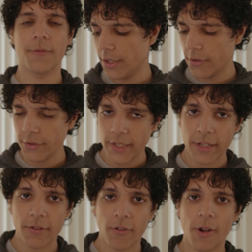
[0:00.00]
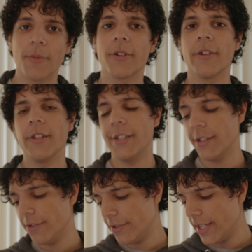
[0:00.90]
You lose the accelerometer,
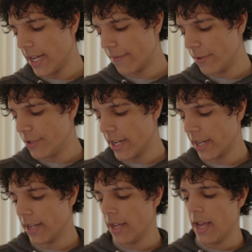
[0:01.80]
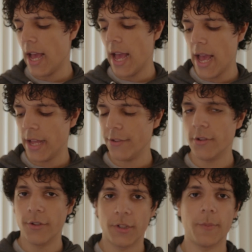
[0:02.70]
you lose the headphone jack, and you
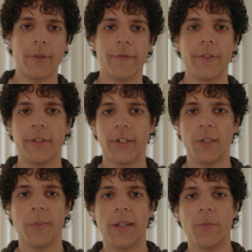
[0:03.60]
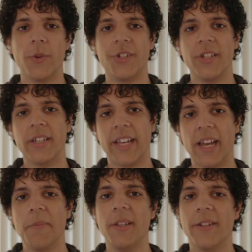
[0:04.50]
lose support for the touchpad, which
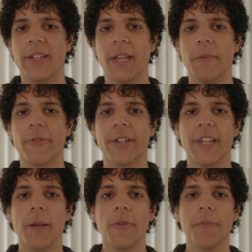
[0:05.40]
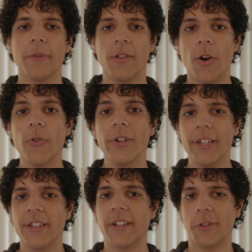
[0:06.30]
can be re-enabled, but only
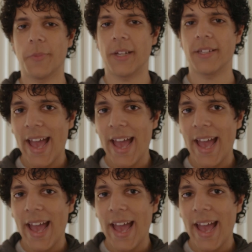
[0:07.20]
the touchpad.